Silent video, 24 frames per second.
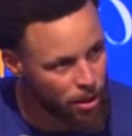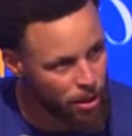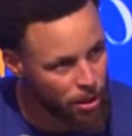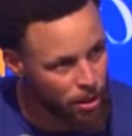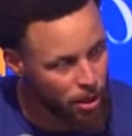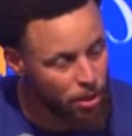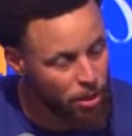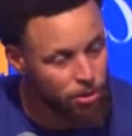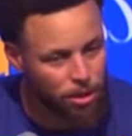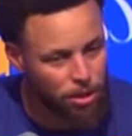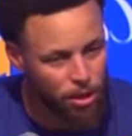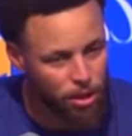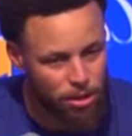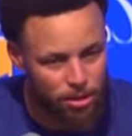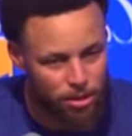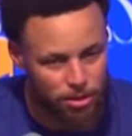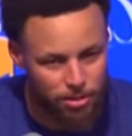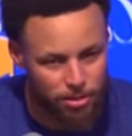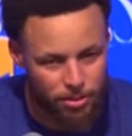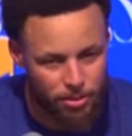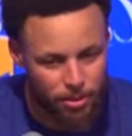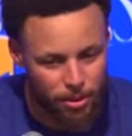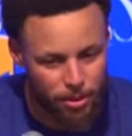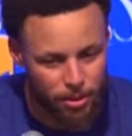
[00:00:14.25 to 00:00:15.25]
Oh, it was
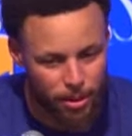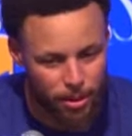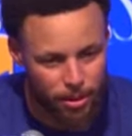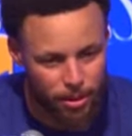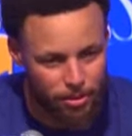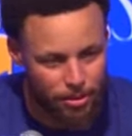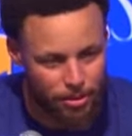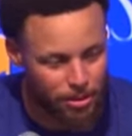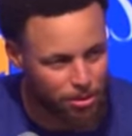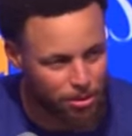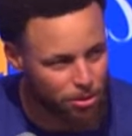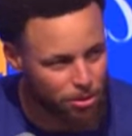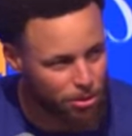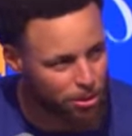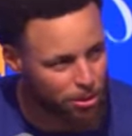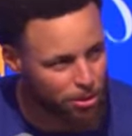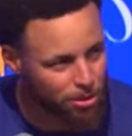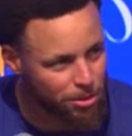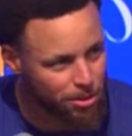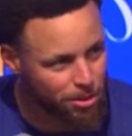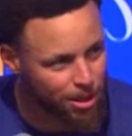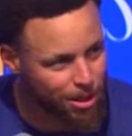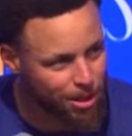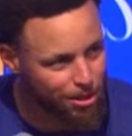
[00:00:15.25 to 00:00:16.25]
awesome. I mean, the score
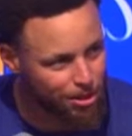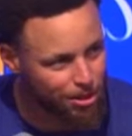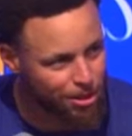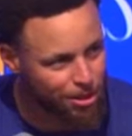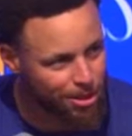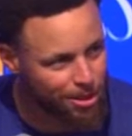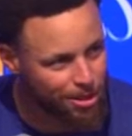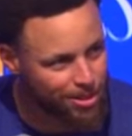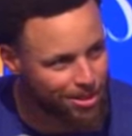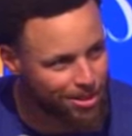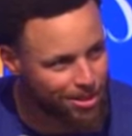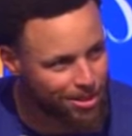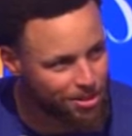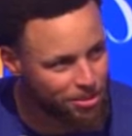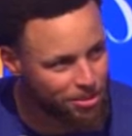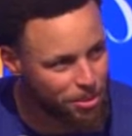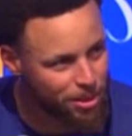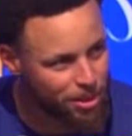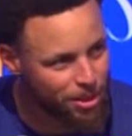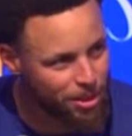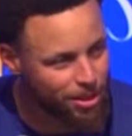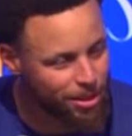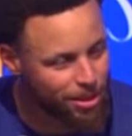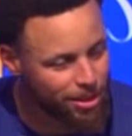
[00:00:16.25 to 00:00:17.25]
was kind of crazy,
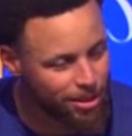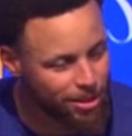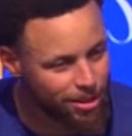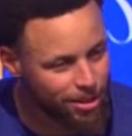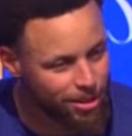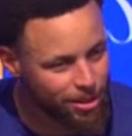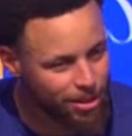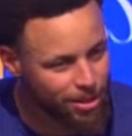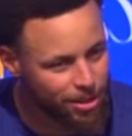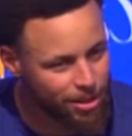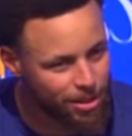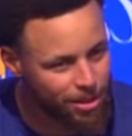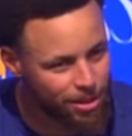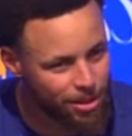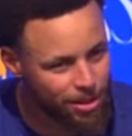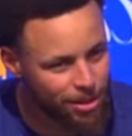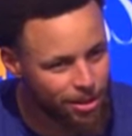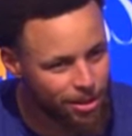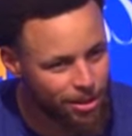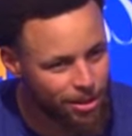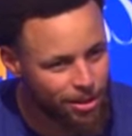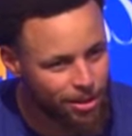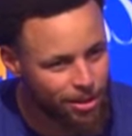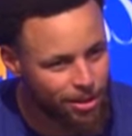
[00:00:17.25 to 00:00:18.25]
but
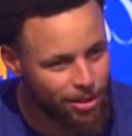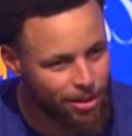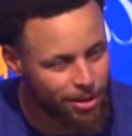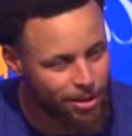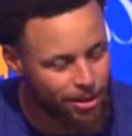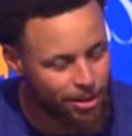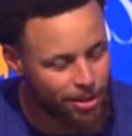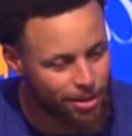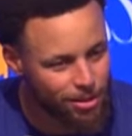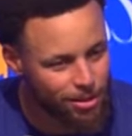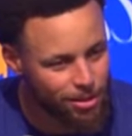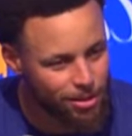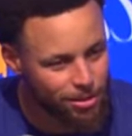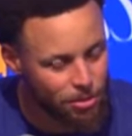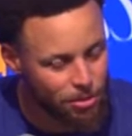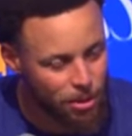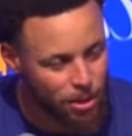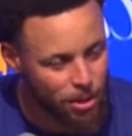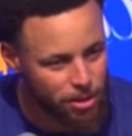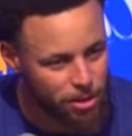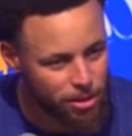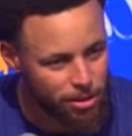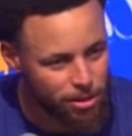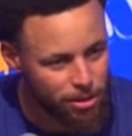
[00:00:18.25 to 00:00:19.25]

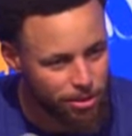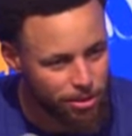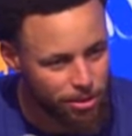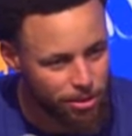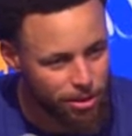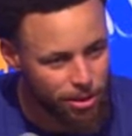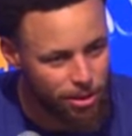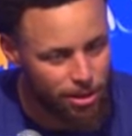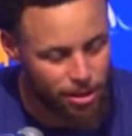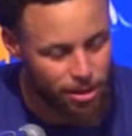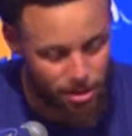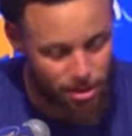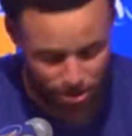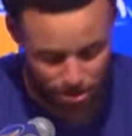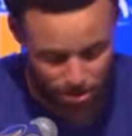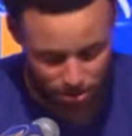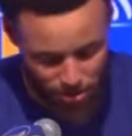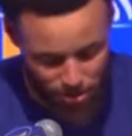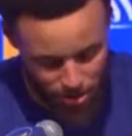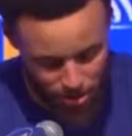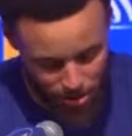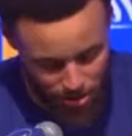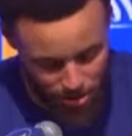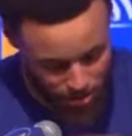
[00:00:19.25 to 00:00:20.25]
watching
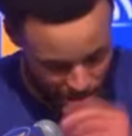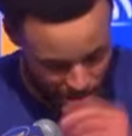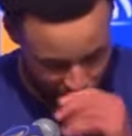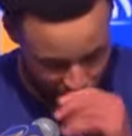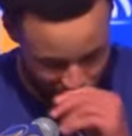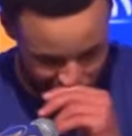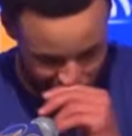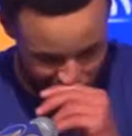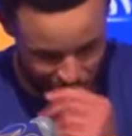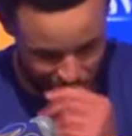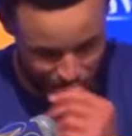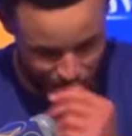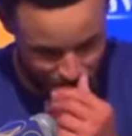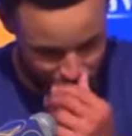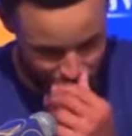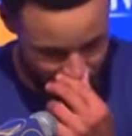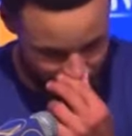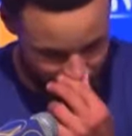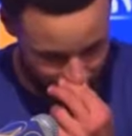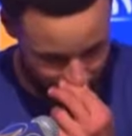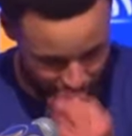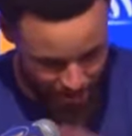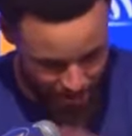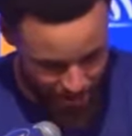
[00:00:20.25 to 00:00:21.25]
their team,
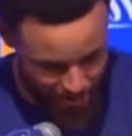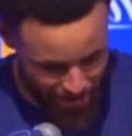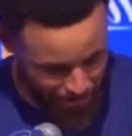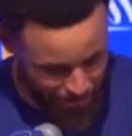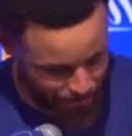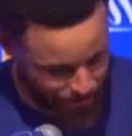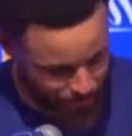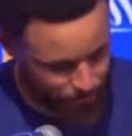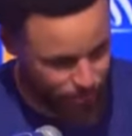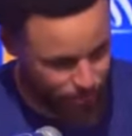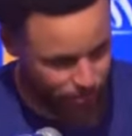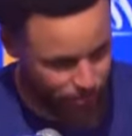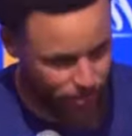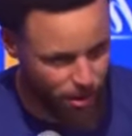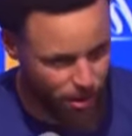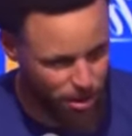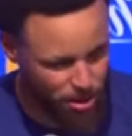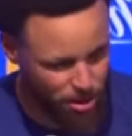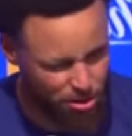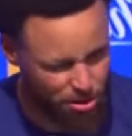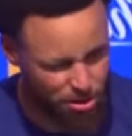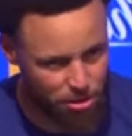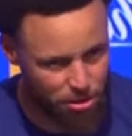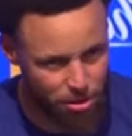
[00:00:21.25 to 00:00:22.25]
watching Cam,
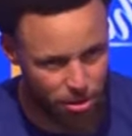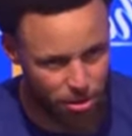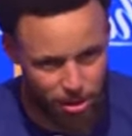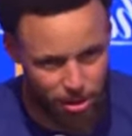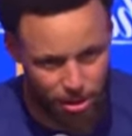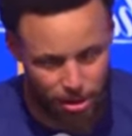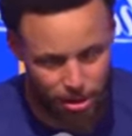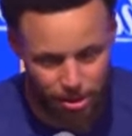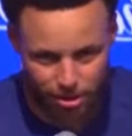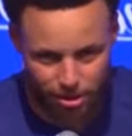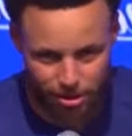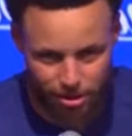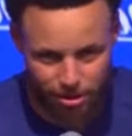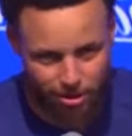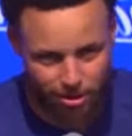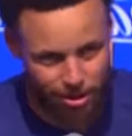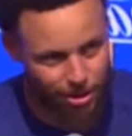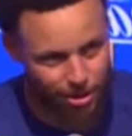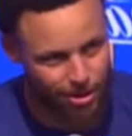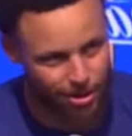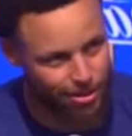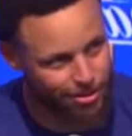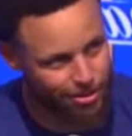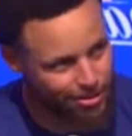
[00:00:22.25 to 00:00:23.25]
their junior year,
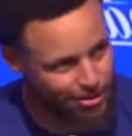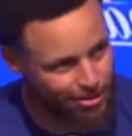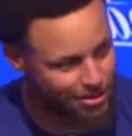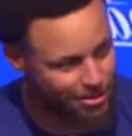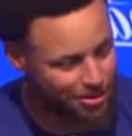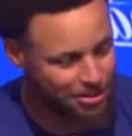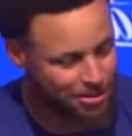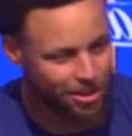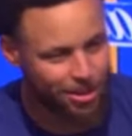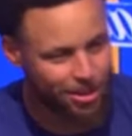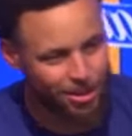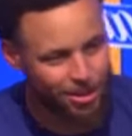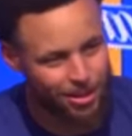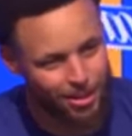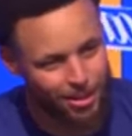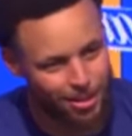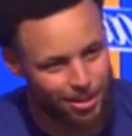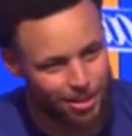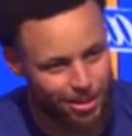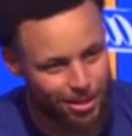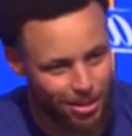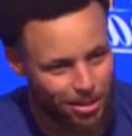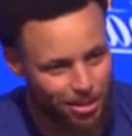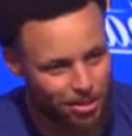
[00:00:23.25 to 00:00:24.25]
kind of
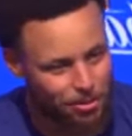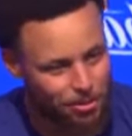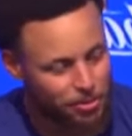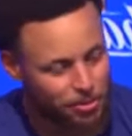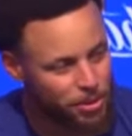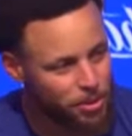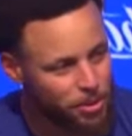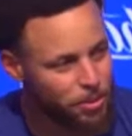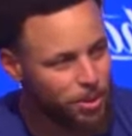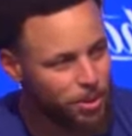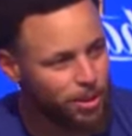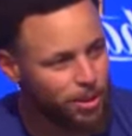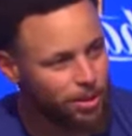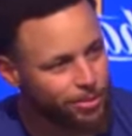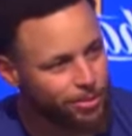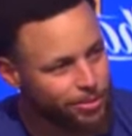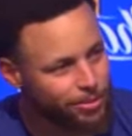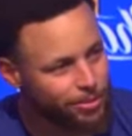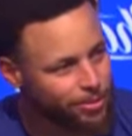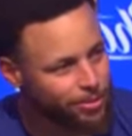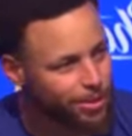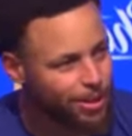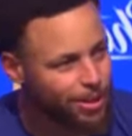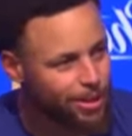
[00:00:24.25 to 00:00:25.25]
get her feet wet
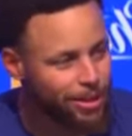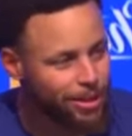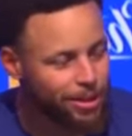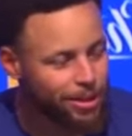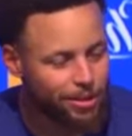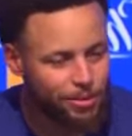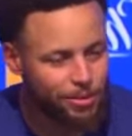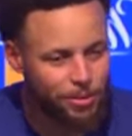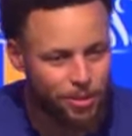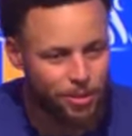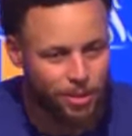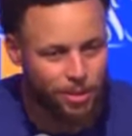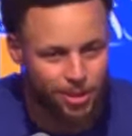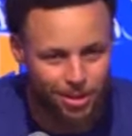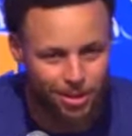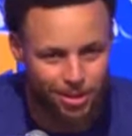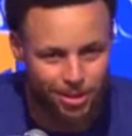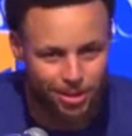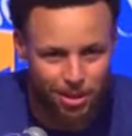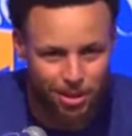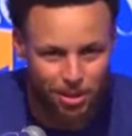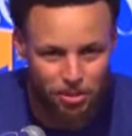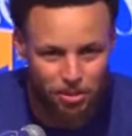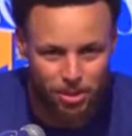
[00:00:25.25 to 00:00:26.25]
for
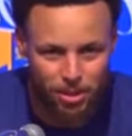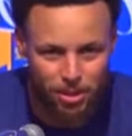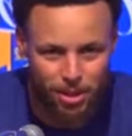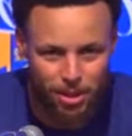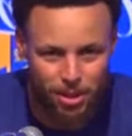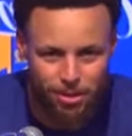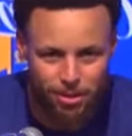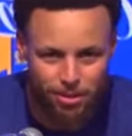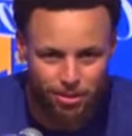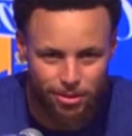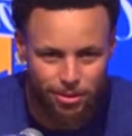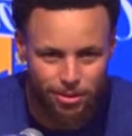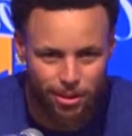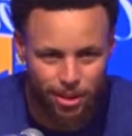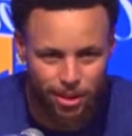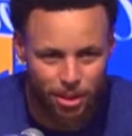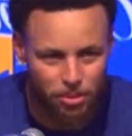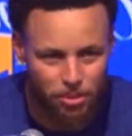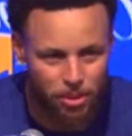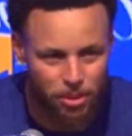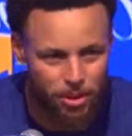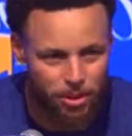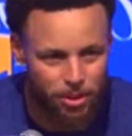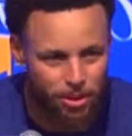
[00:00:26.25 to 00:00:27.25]
this coming season. They
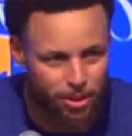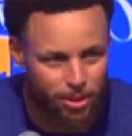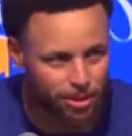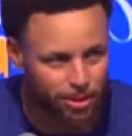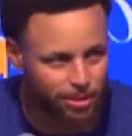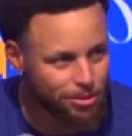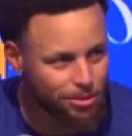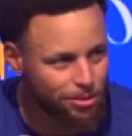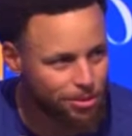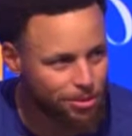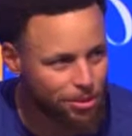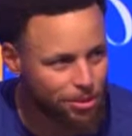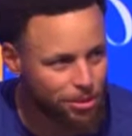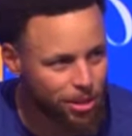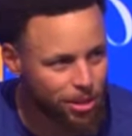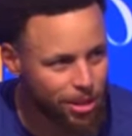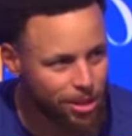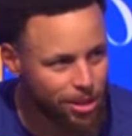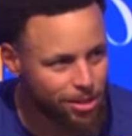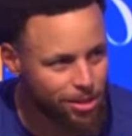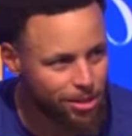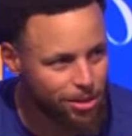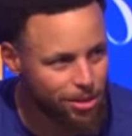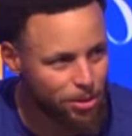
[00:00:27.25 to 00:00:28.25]
got big things on the
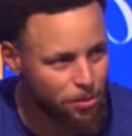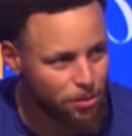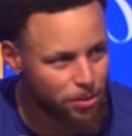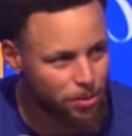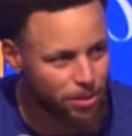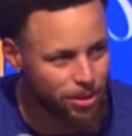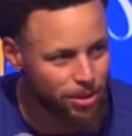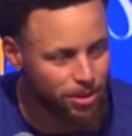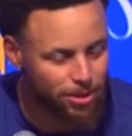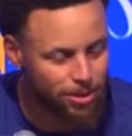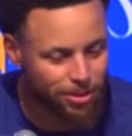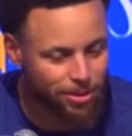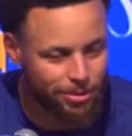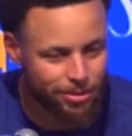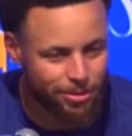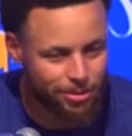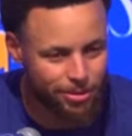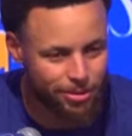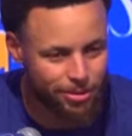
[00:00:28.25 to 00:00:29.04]
horizon, hopefully. So